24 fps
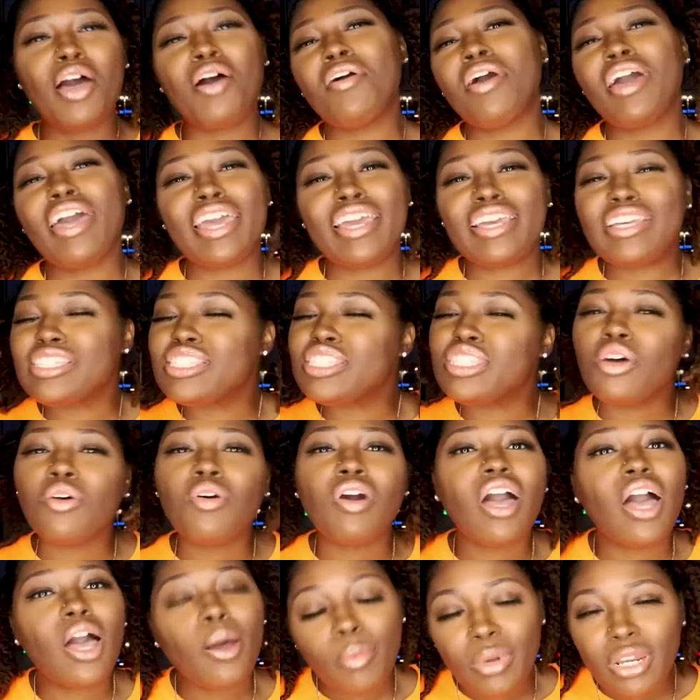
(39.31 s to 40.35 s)
Okay,
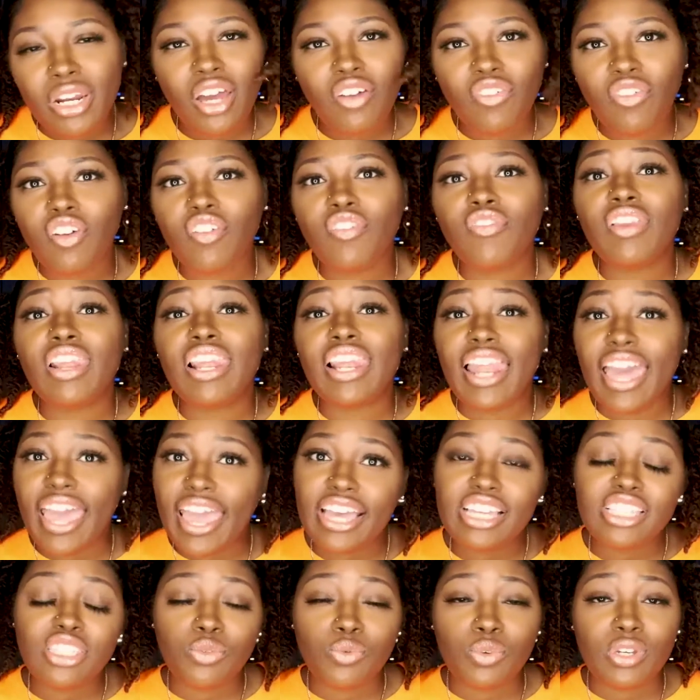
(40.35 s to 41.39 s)
so coming off of
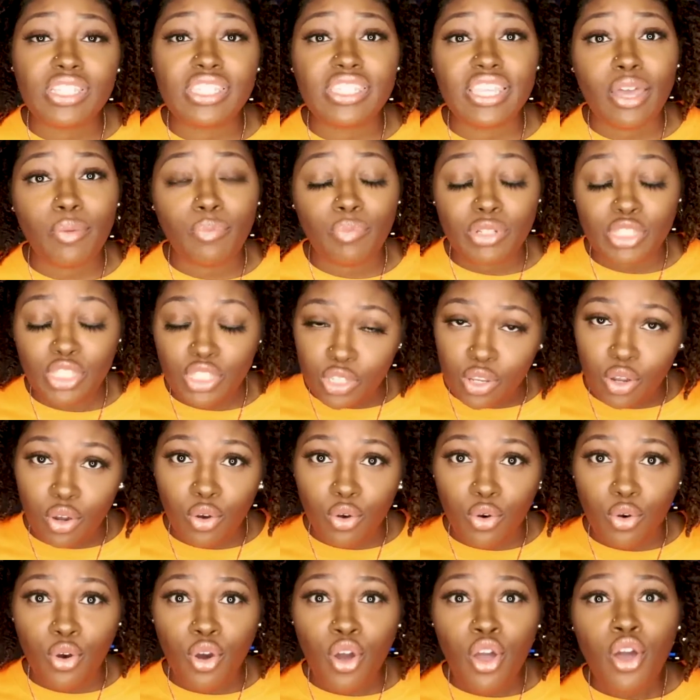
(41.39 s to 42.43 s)
last week's
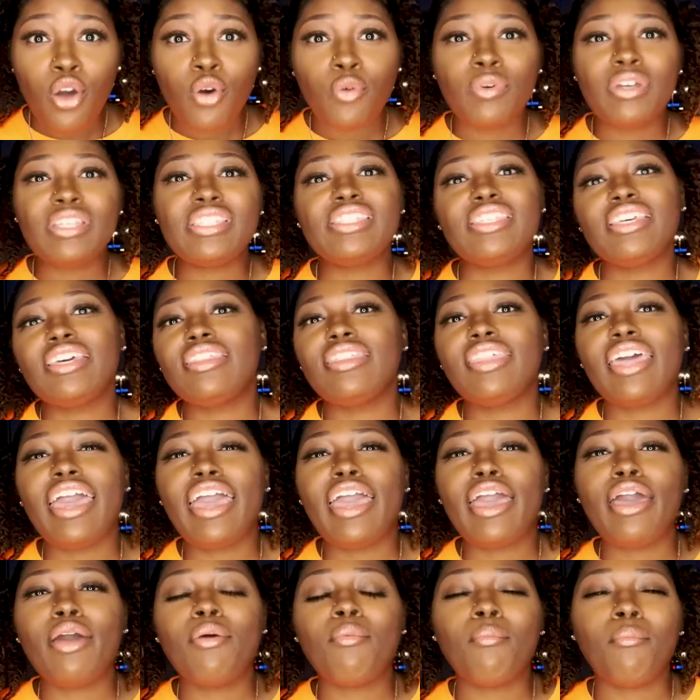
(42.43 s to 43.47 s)
episode, we see
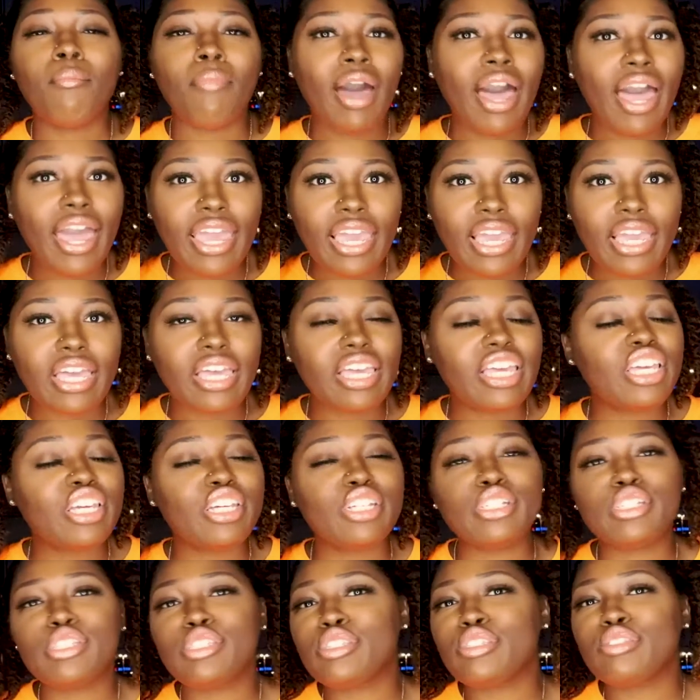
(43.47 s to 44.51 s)
that Mike
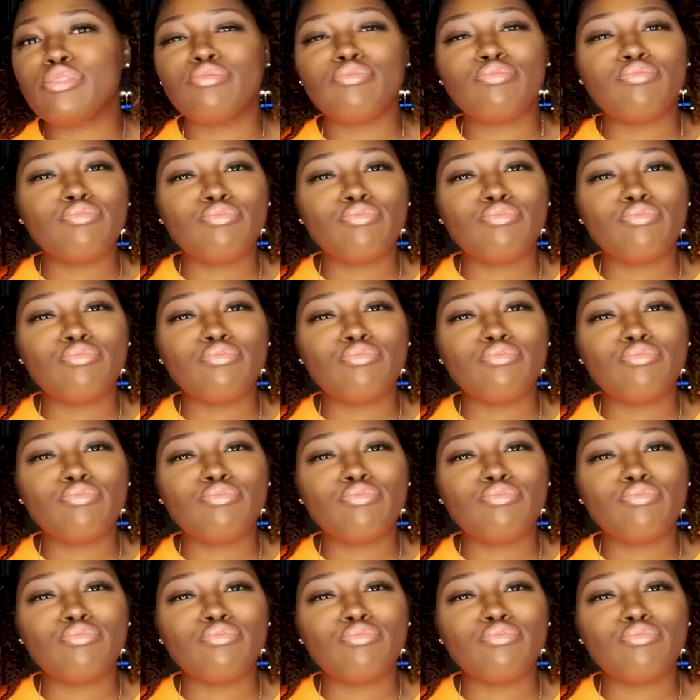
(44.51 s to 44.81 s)
is